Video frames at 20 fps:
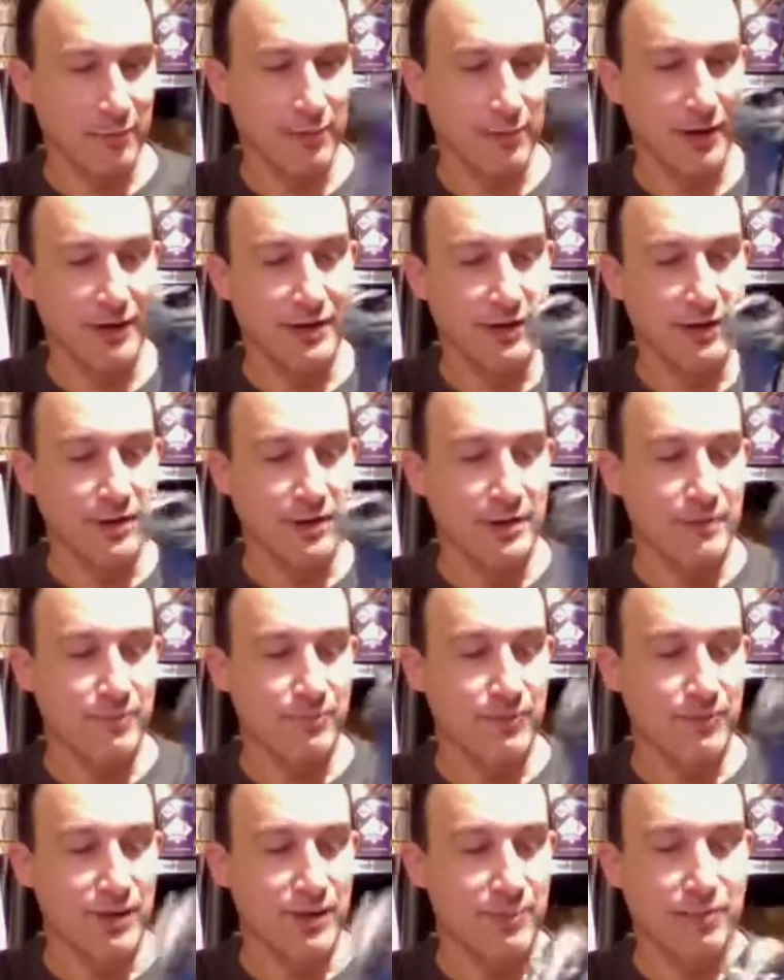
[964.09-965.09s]
But
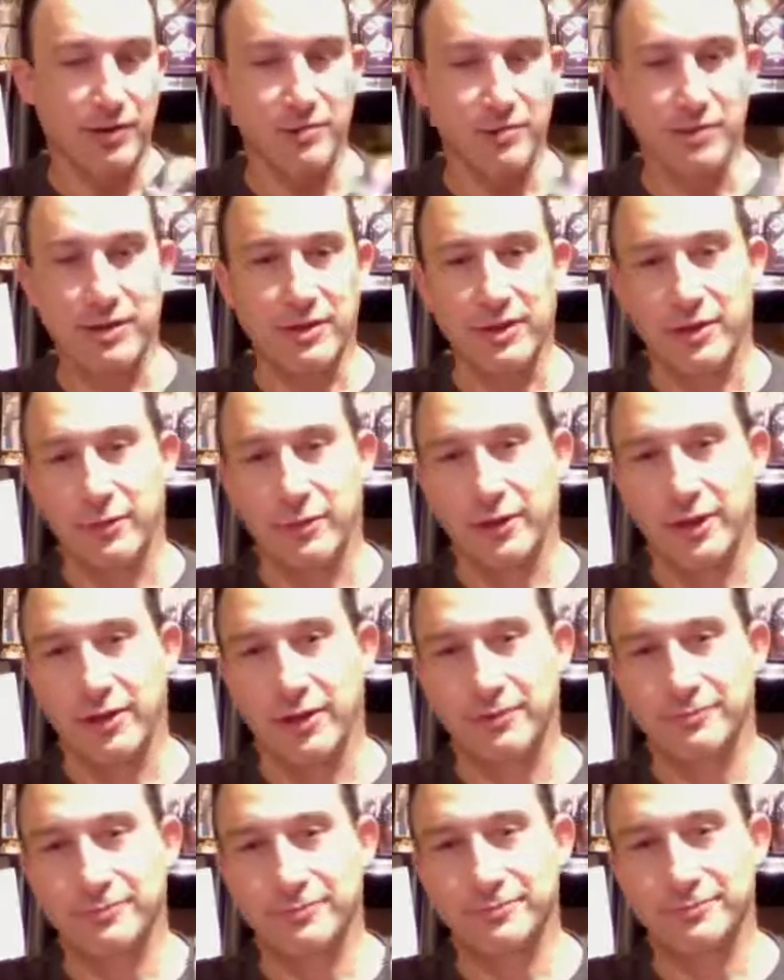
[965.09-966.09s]
it pretty much, there we go.
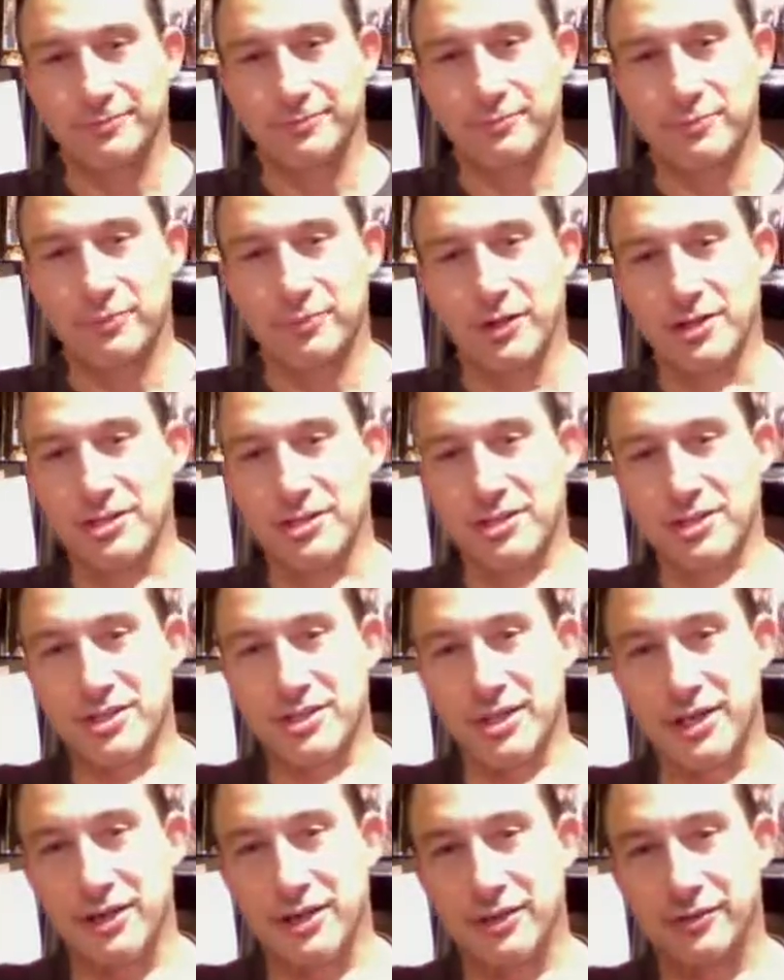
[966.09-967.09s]
There's
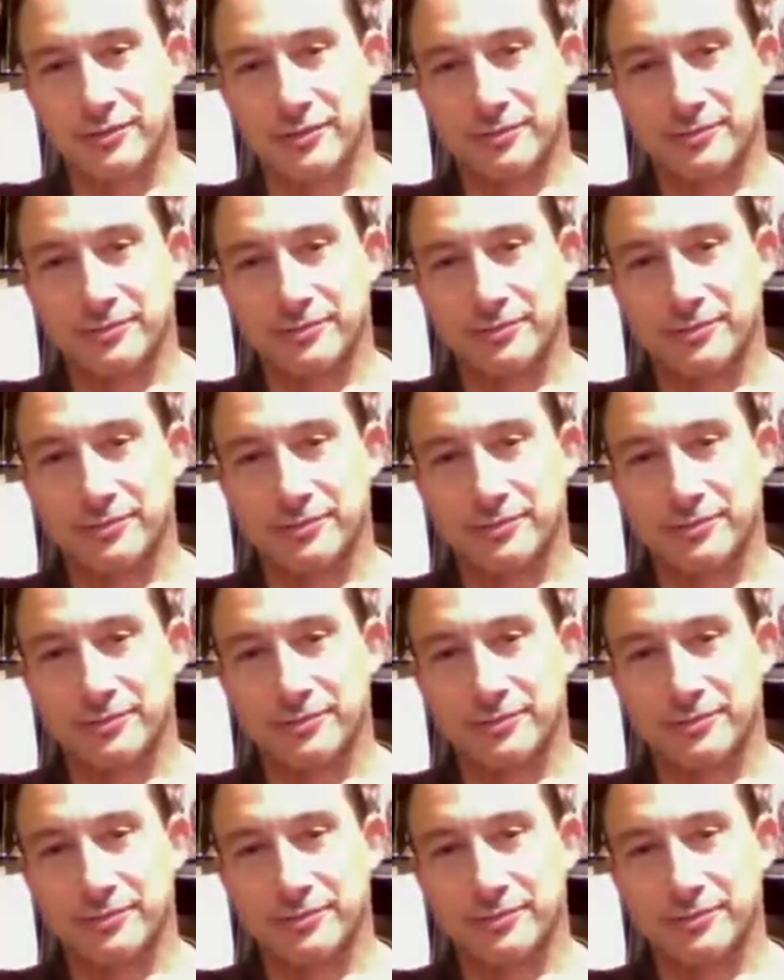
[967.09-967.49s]
the tail.